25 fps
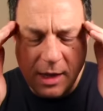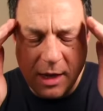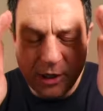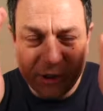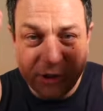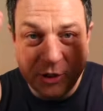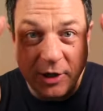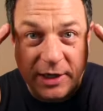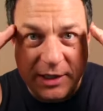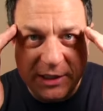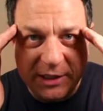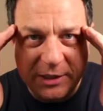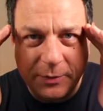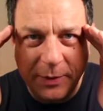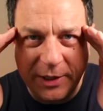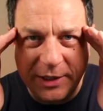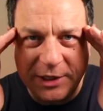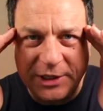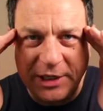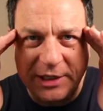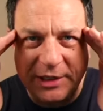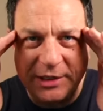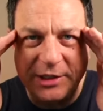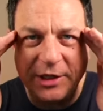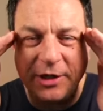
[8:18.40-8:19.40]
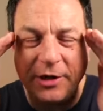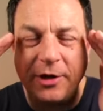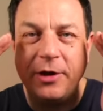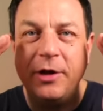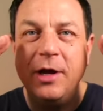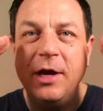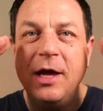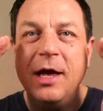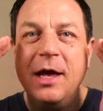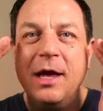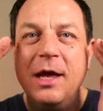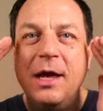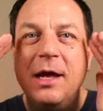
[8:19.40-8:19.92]
I try and switch
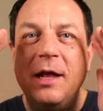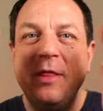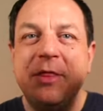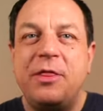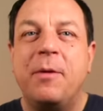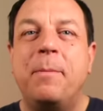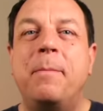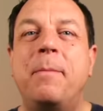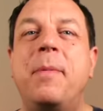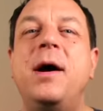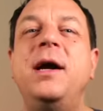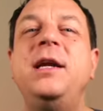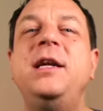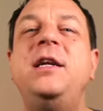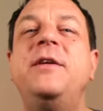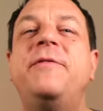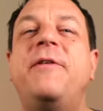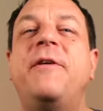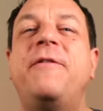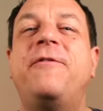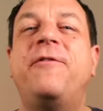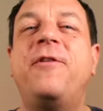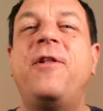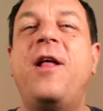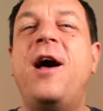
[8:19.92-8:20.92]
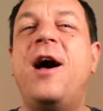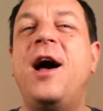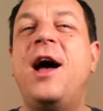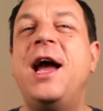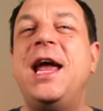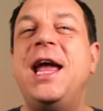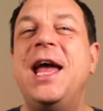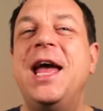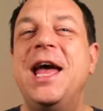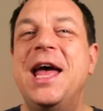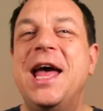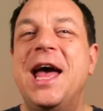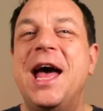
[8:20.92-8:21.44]
into the mind of a
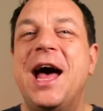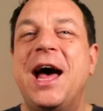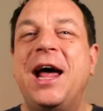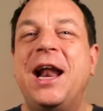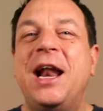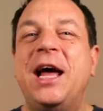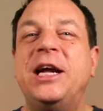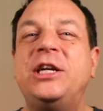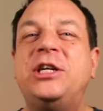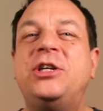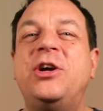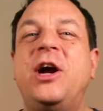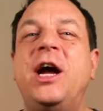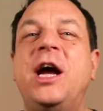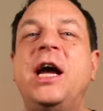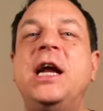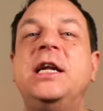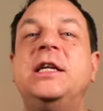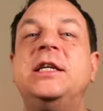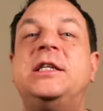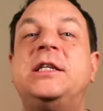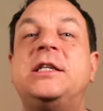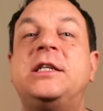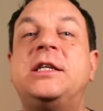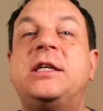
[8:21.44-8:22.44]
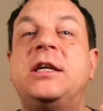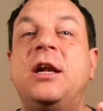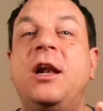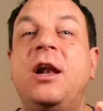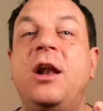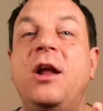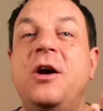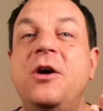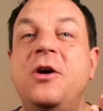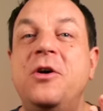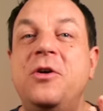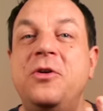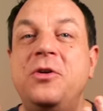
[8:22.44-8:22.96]
fly and I try and
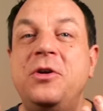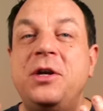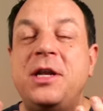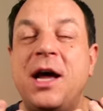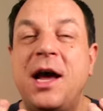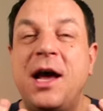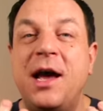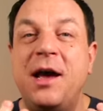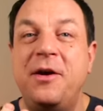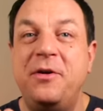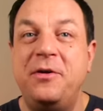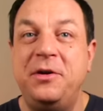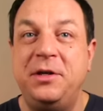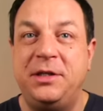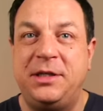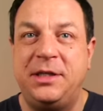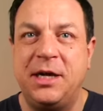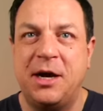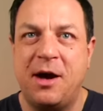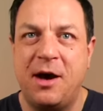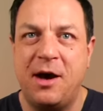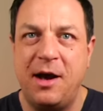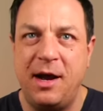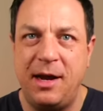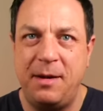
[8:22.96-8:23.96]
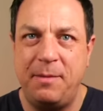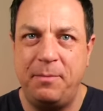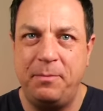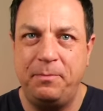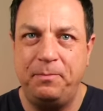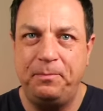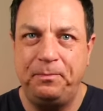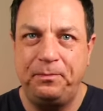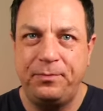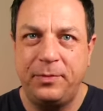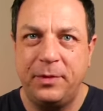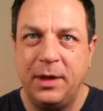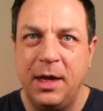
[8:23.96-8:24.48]
slow down
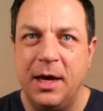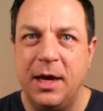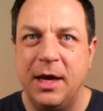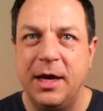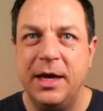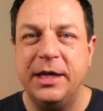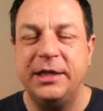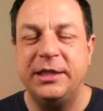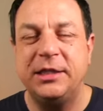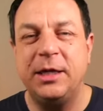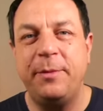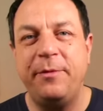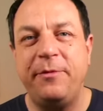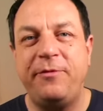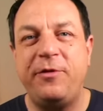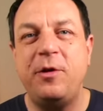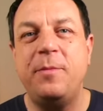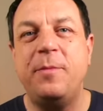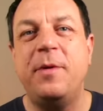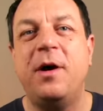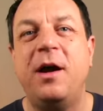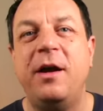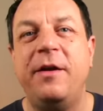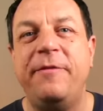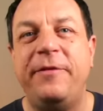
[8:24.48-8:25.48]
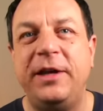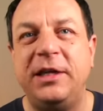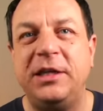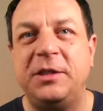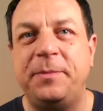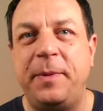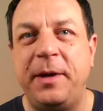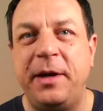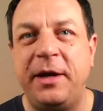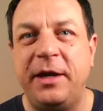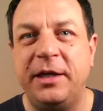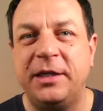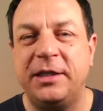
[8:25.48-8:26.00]
time. Some of you might have
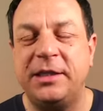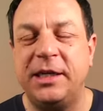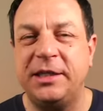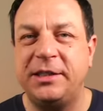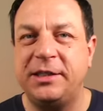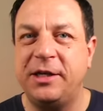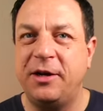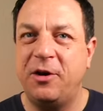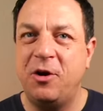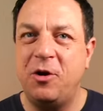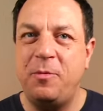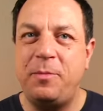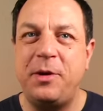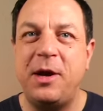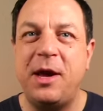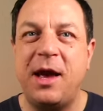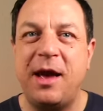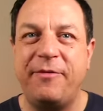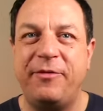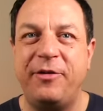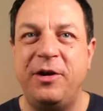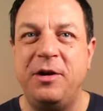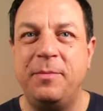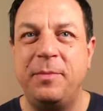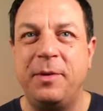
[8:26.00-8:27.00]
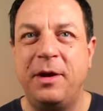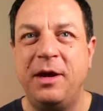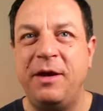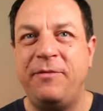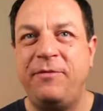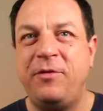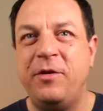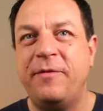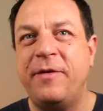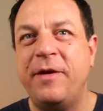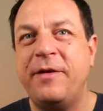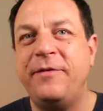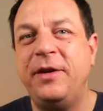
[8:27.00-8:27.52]
experienced this. I hope you haven't. But
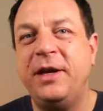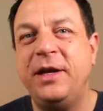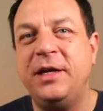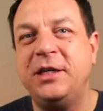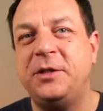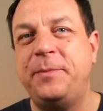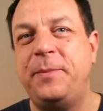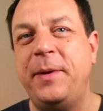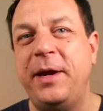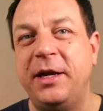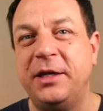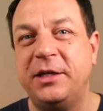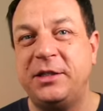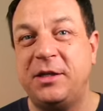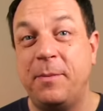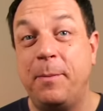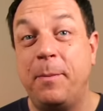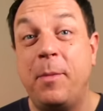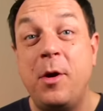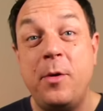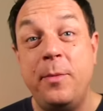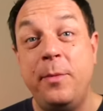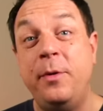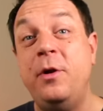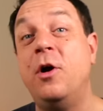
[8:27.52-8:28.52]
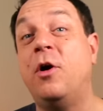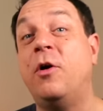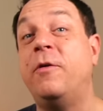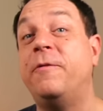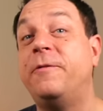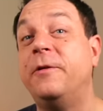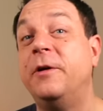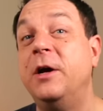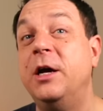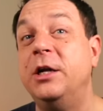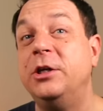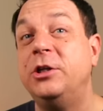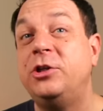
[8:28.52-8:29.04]
if you've ever experienced a moment
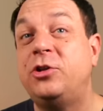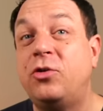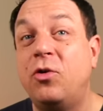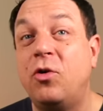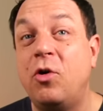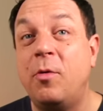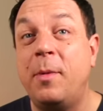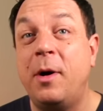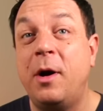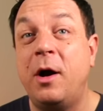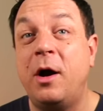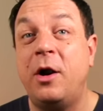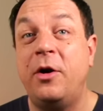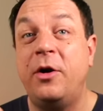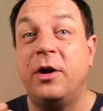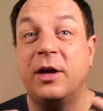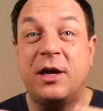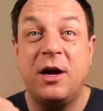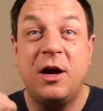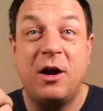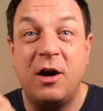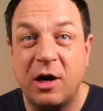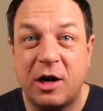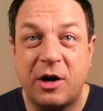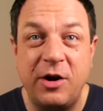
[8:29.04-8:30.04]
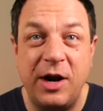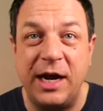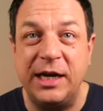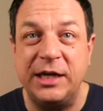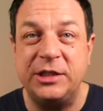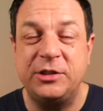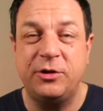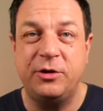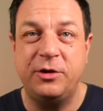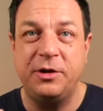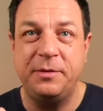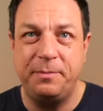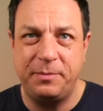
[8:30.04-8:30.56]
of trauma or a car
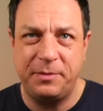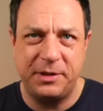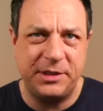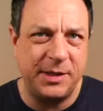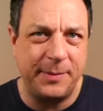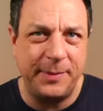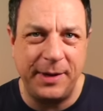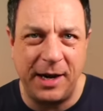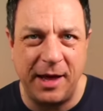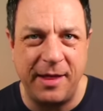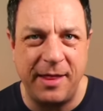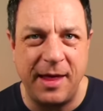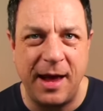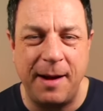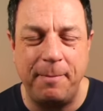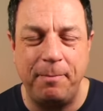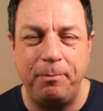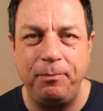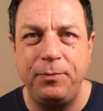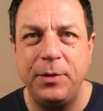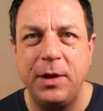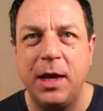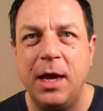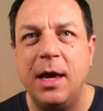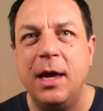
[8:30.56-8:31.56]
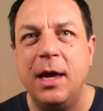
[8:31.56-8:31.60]
crash or something like that,